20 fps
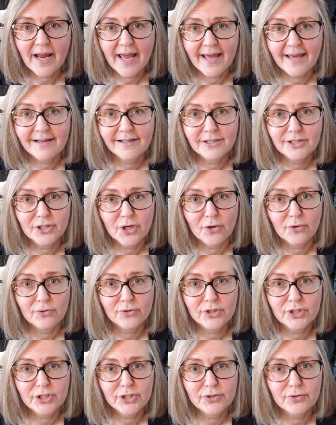and
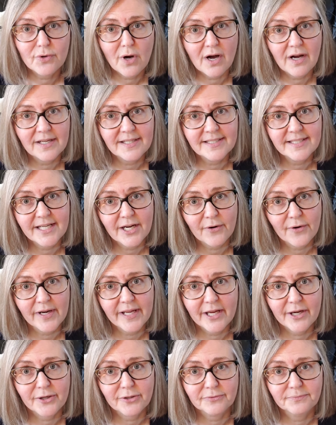go to
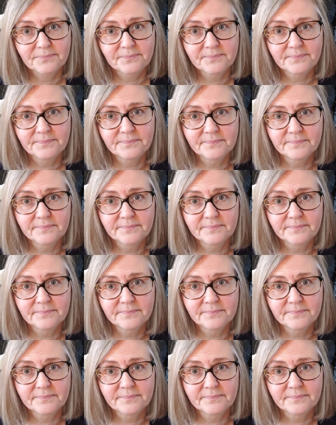Ontario.